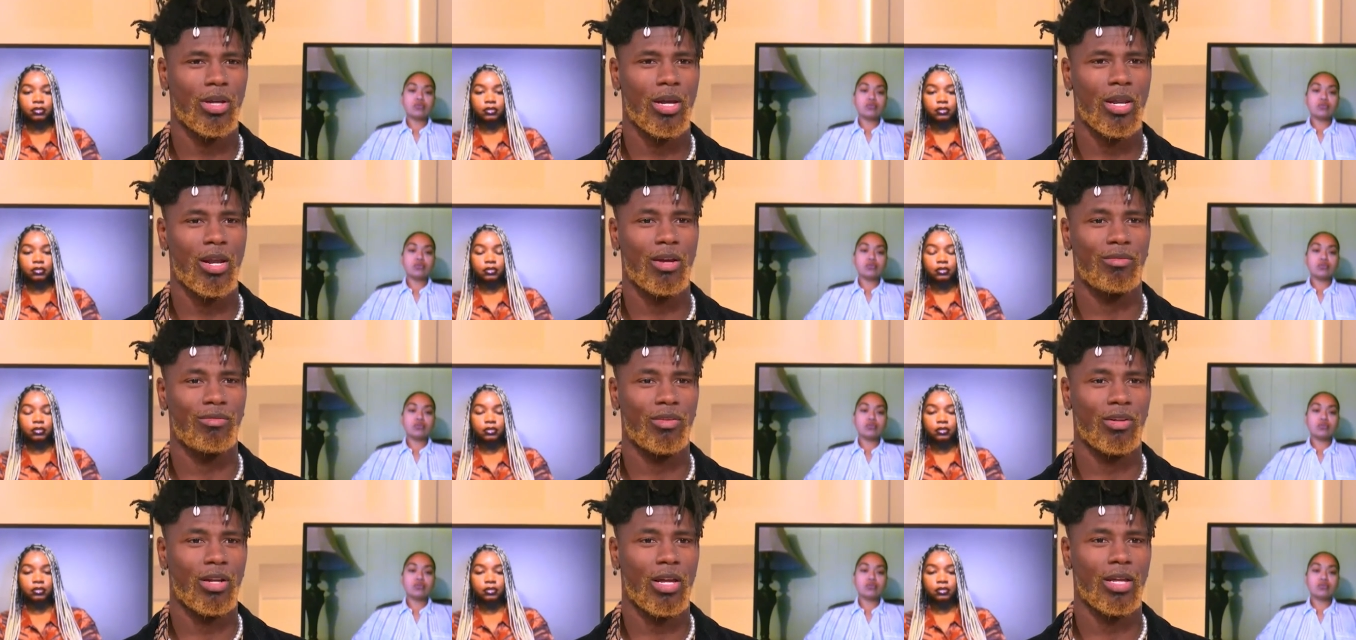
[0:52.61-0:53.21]
Speaker 1: and I
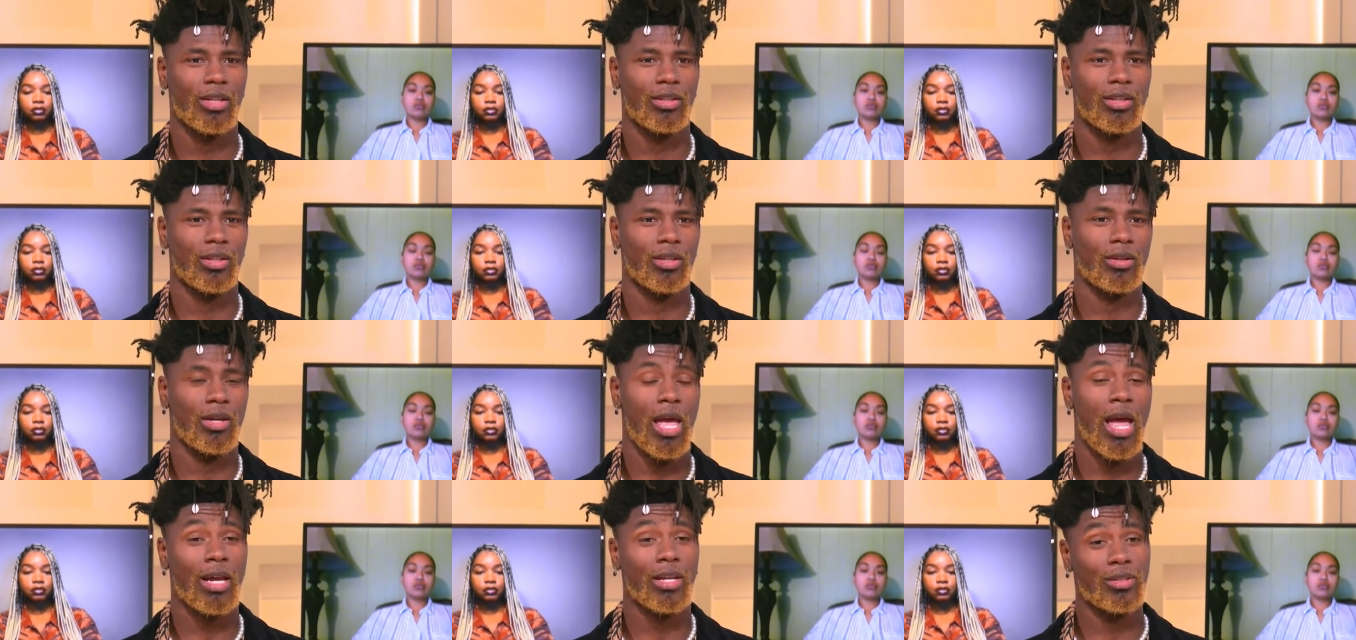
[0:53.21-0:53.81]
feel like
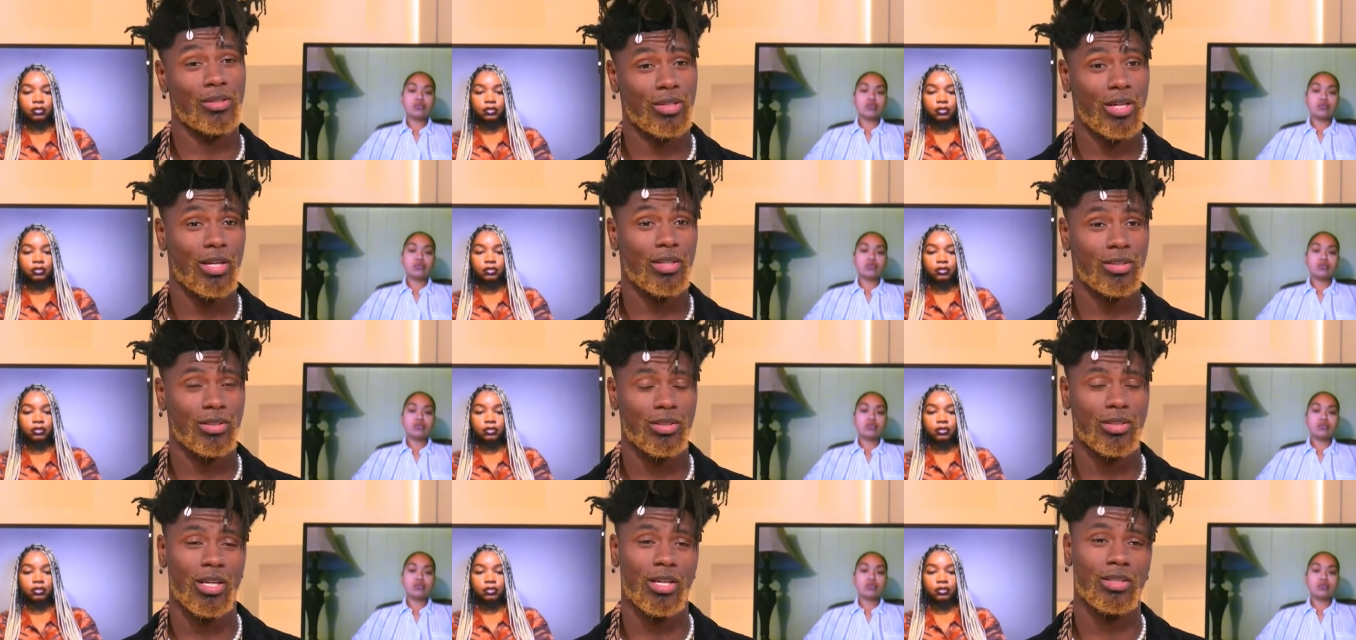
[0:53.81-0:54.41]
the
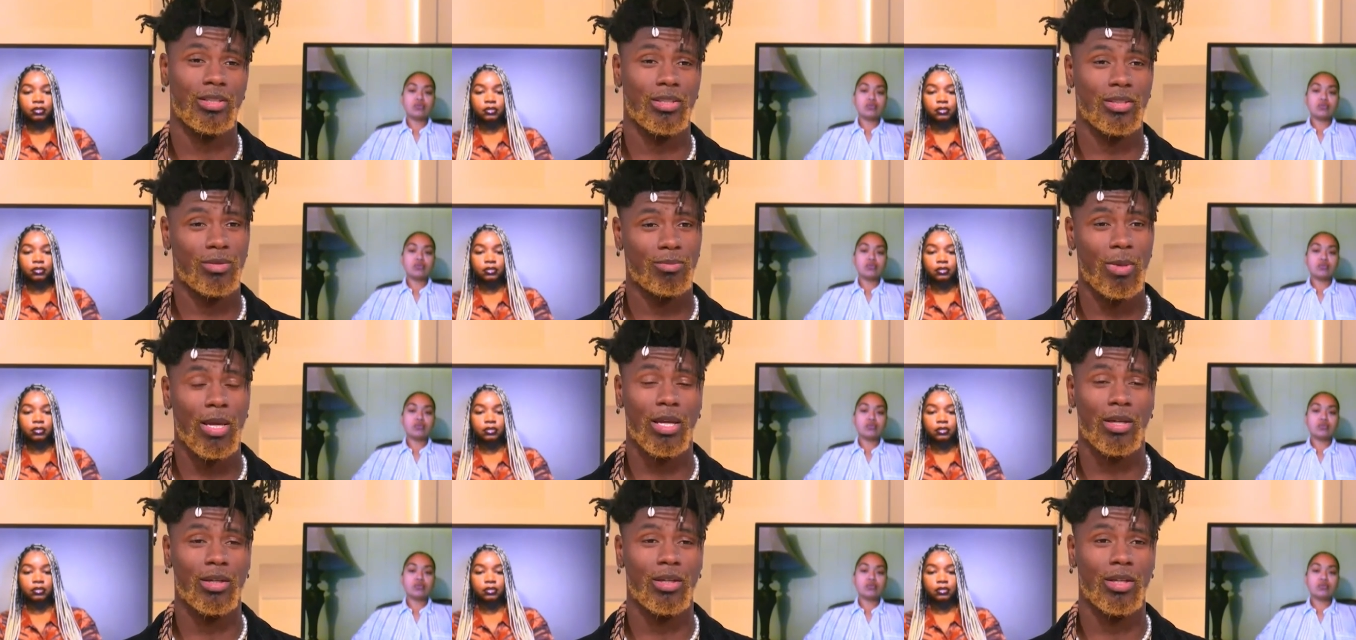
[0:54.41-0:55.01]
accusations that she's
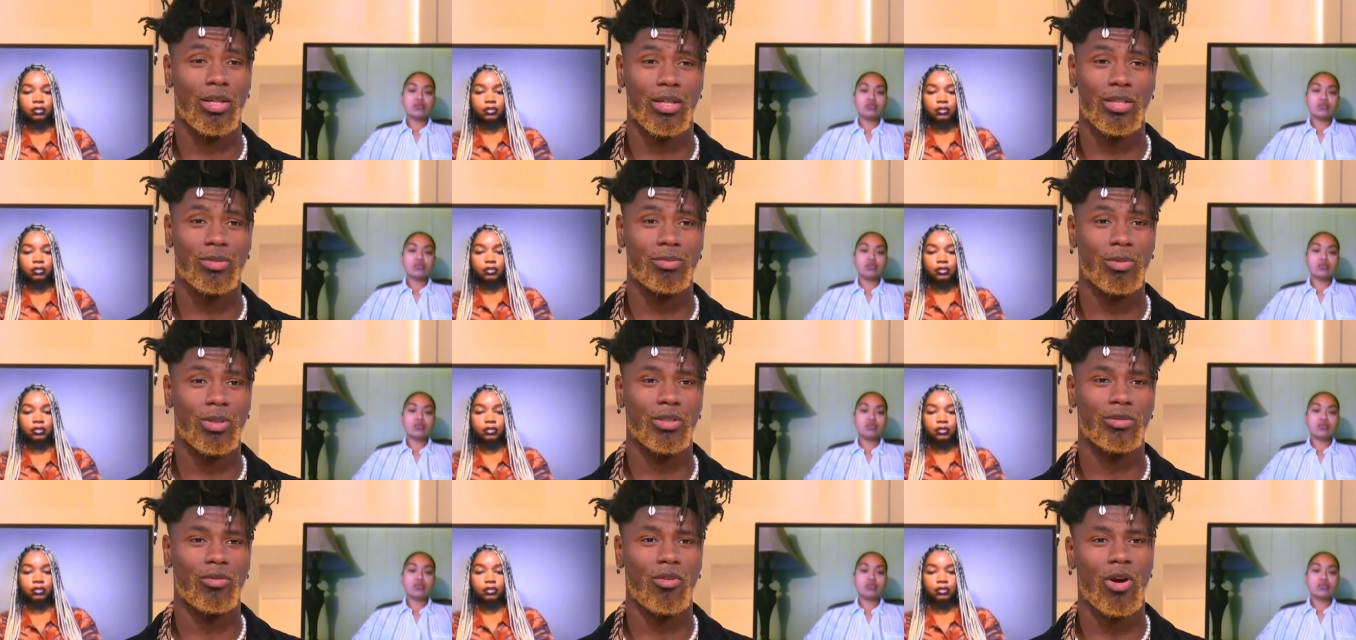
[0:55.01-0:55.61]
making against
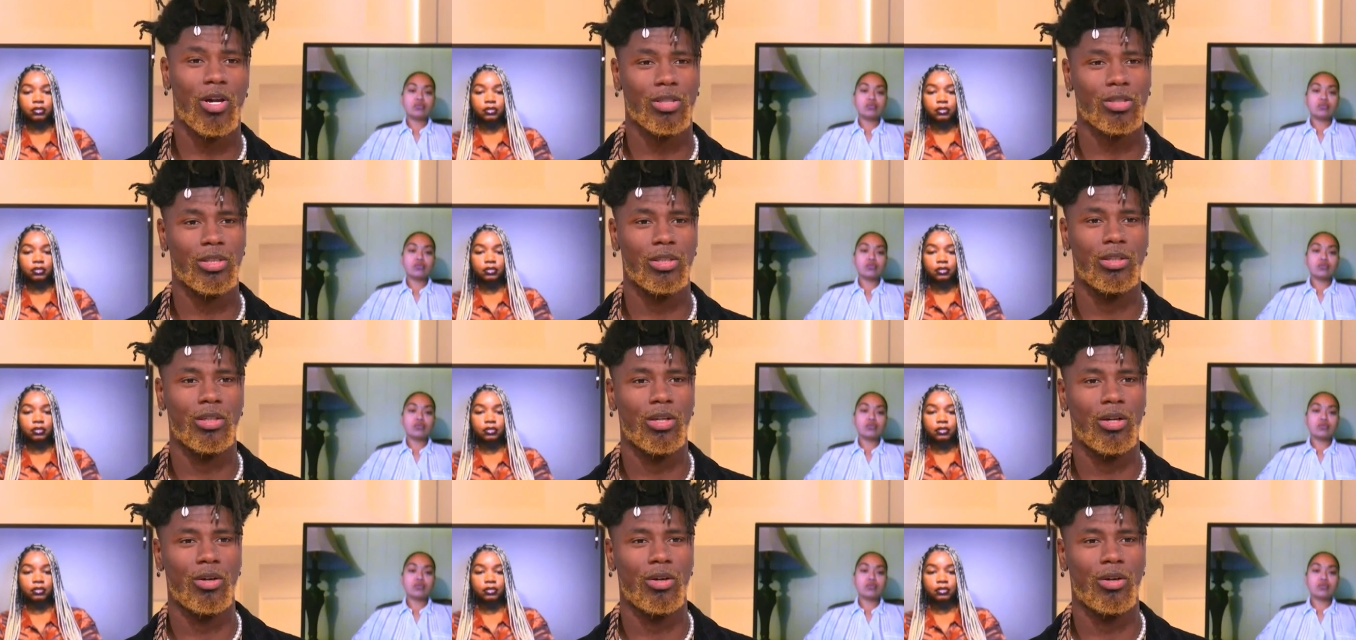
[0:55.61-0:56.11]
me as far as she can